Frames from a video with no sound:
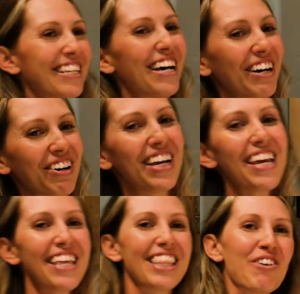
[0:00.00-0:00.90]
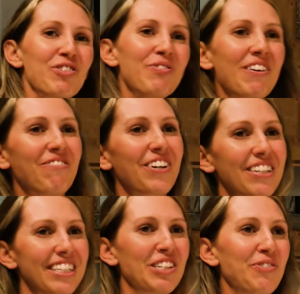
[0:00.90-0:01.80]
so that was my
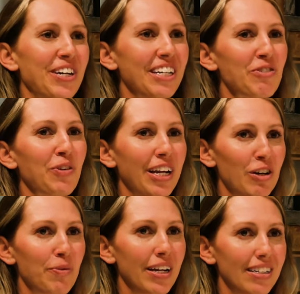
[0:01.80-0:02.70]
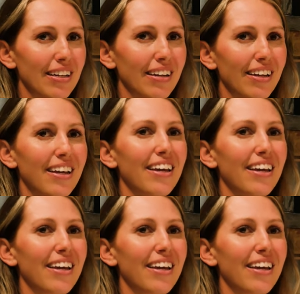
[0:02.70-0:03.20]
first experience plein air painting.